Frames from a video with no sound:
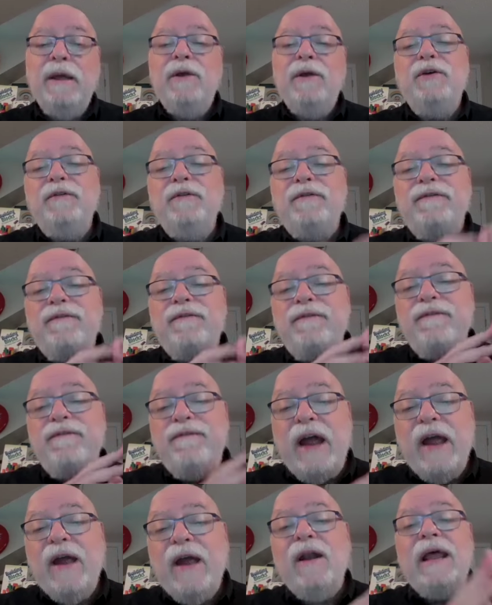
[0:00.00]
to
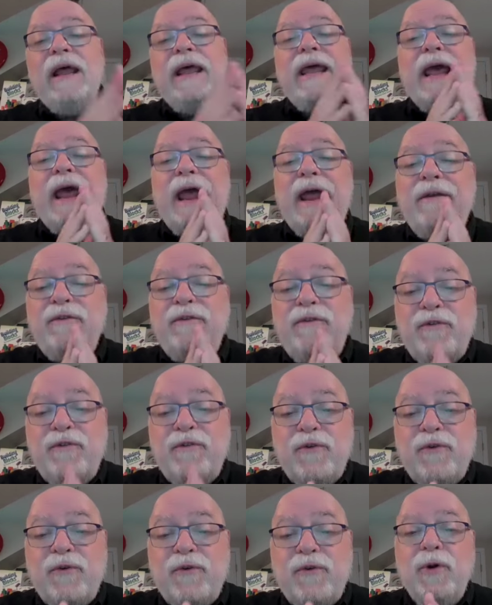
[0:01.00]
fairly and
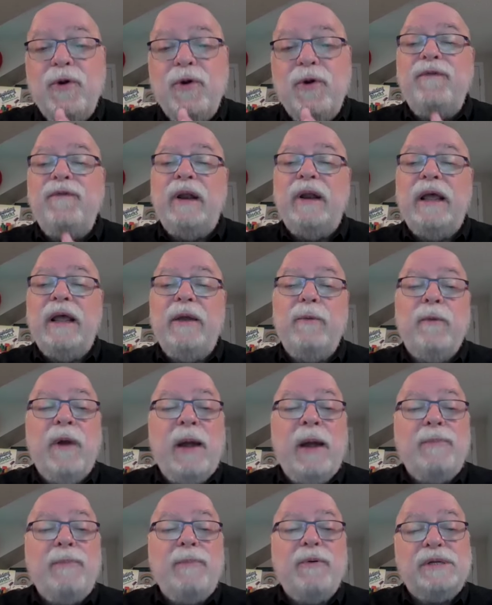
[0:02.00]
truthfully
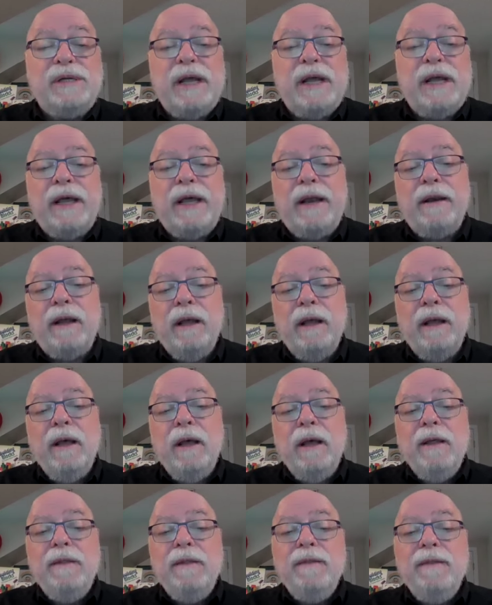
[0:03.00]
represent
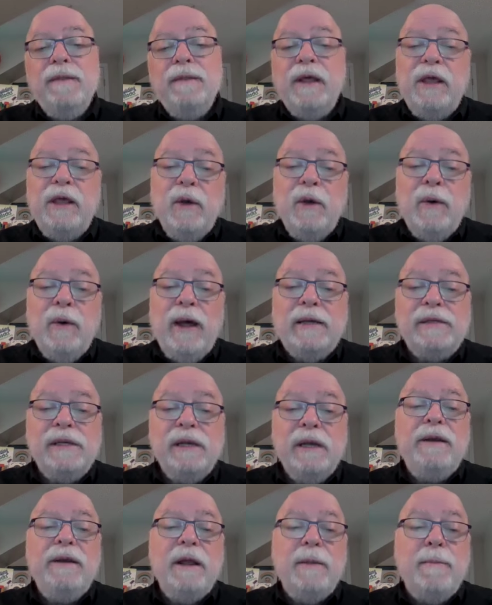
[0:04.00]
the U.S.
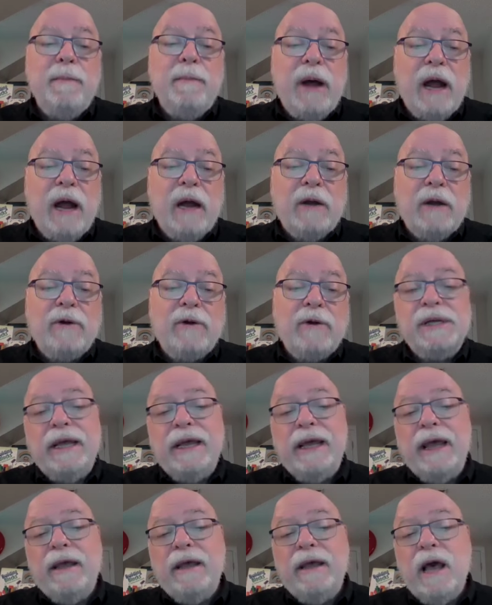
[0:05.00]

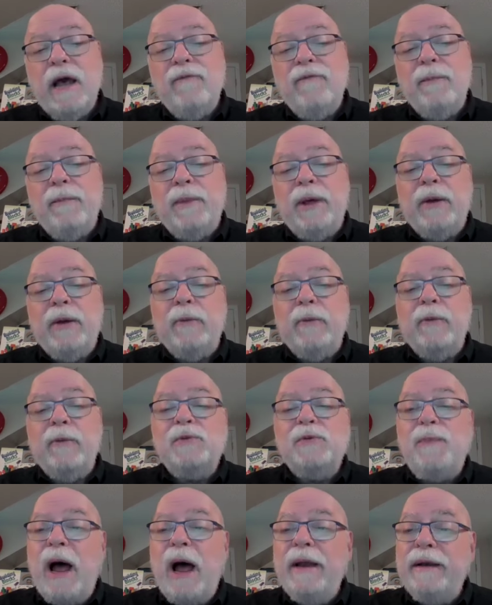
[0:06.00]
democracy and government.
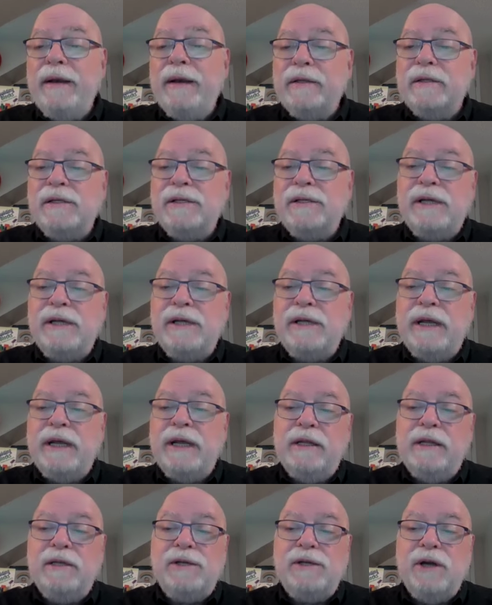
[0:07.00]
Respondents in
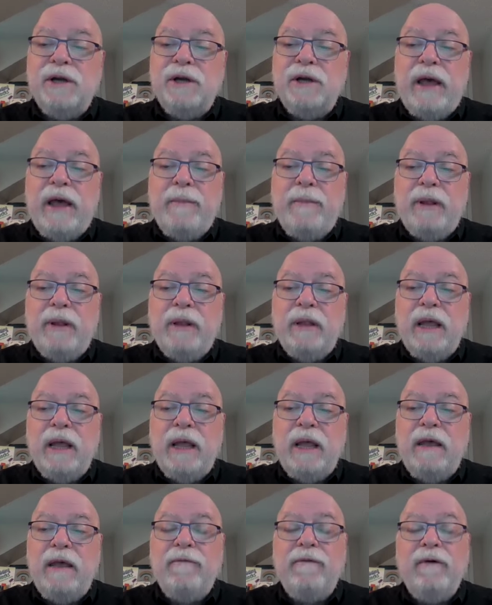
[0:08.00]
the survey
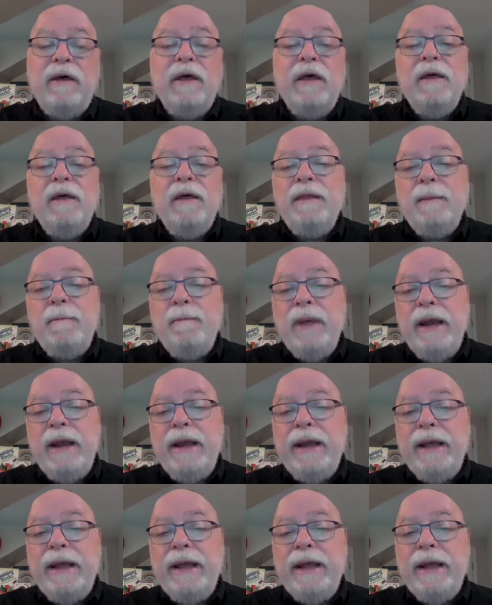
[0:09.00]
believe that
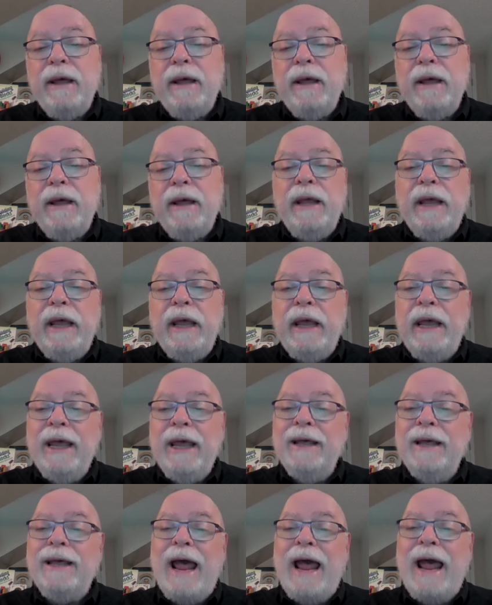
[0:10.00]
media
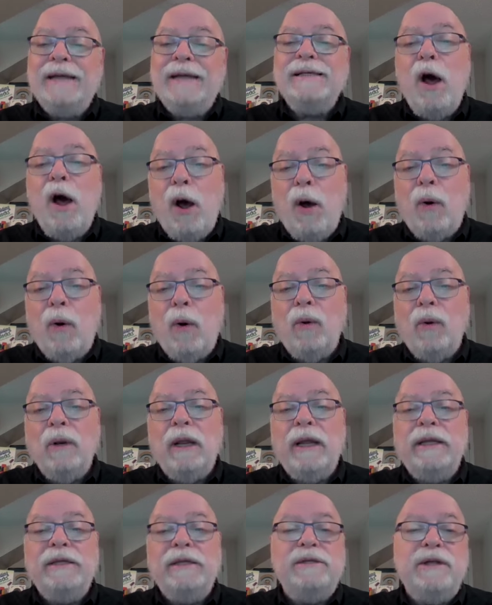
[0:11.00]
in, as a
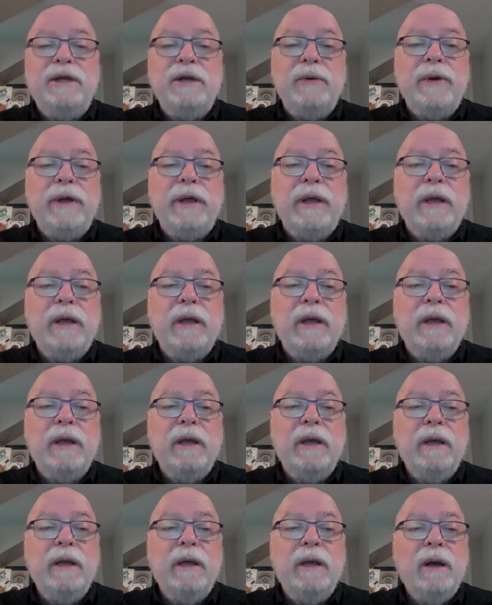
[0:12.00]
whole is doing
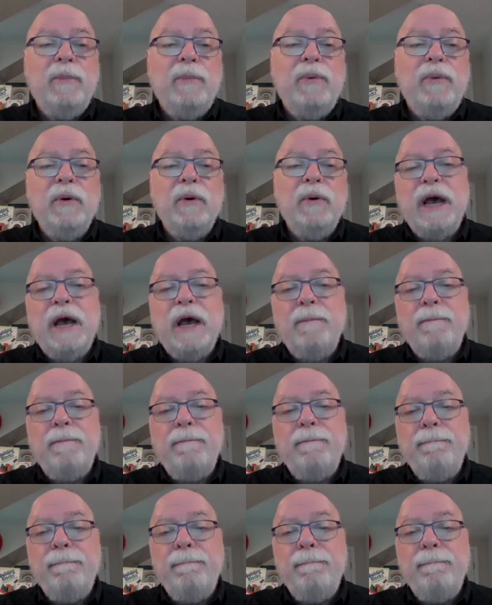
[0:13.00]
a poor job.